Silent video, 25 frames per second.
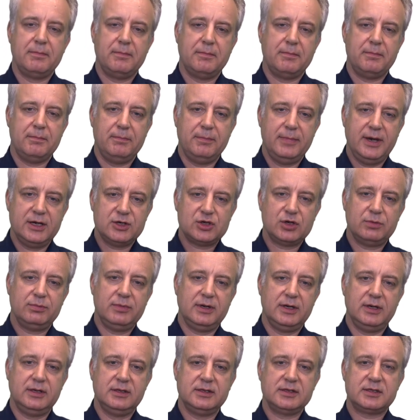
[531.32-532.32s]

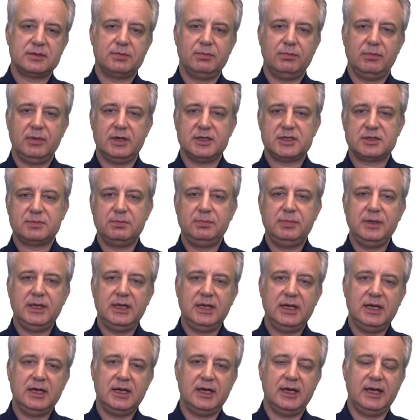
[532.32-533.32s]
measurements must
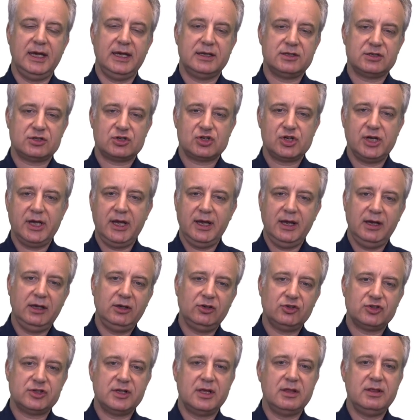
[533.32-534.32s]
be
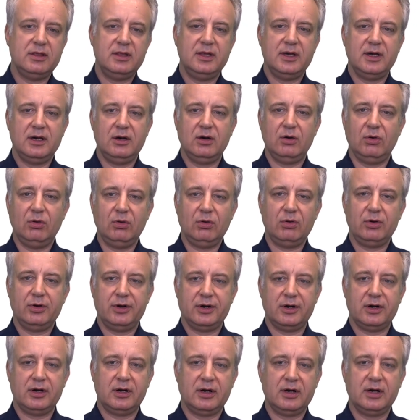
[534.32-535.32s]
exchanged in their
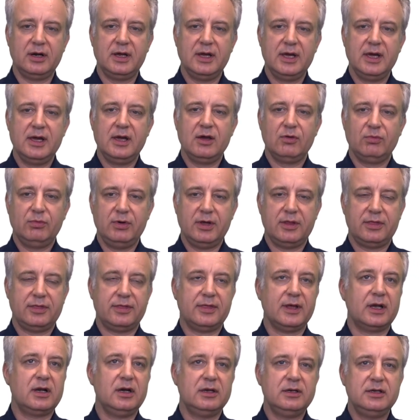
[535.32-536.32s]
order
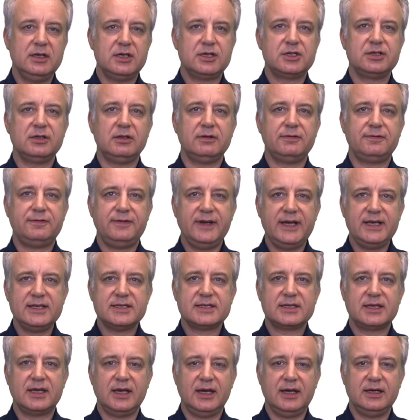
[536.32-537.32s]
with a conditional
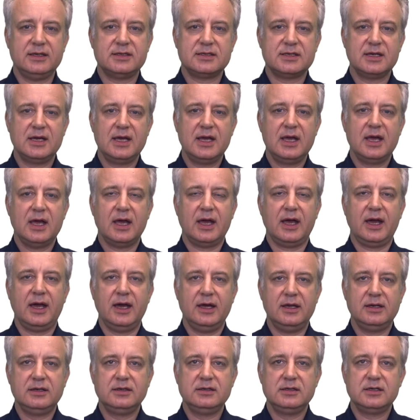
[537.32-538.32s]
phase gate
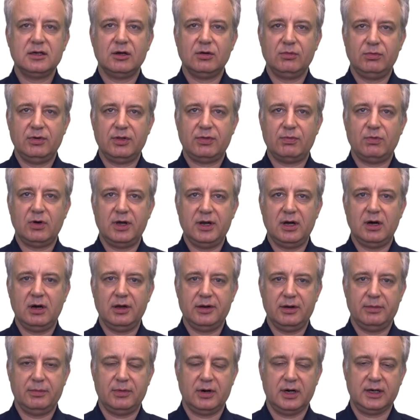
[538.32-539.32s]
and with 1
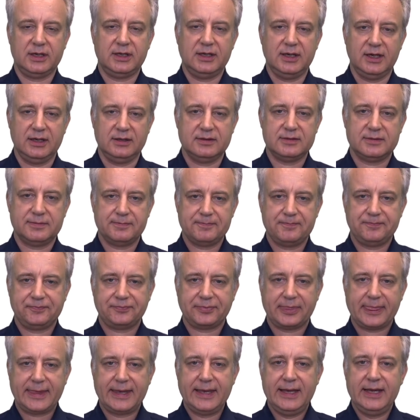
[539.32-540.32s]
Hadamard gate.
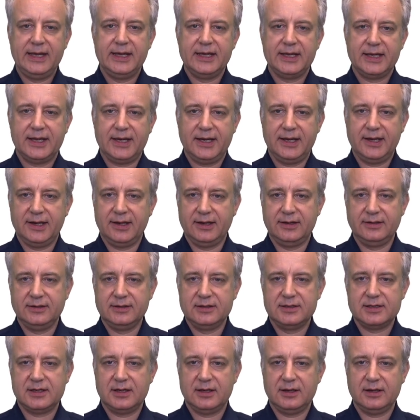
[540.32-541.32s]

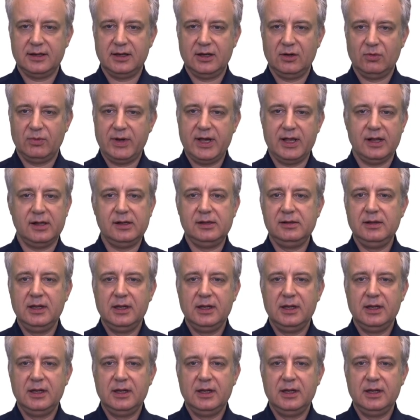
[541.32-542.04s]
And well,